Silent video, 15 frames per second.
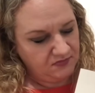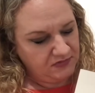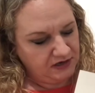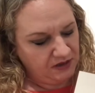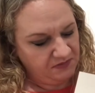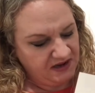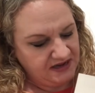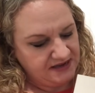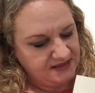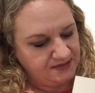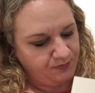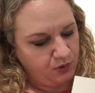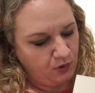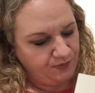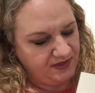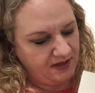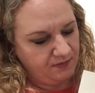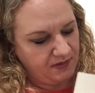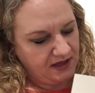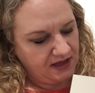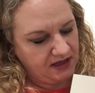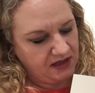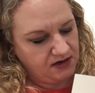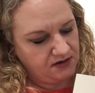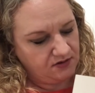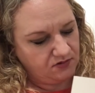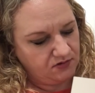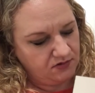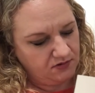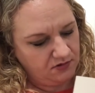I might need to pop that back in and
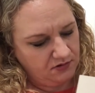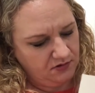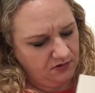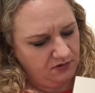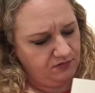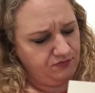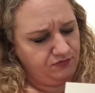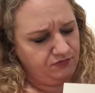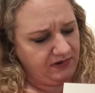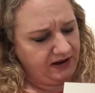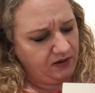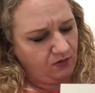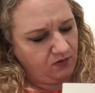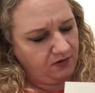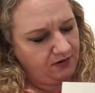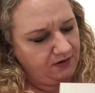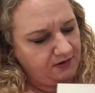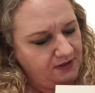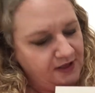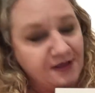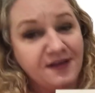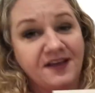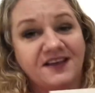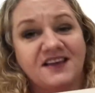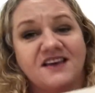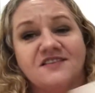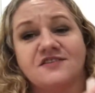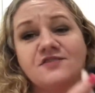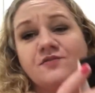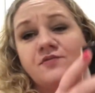write on it in
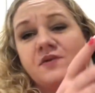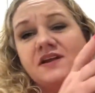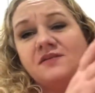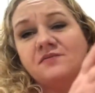case, so when I'm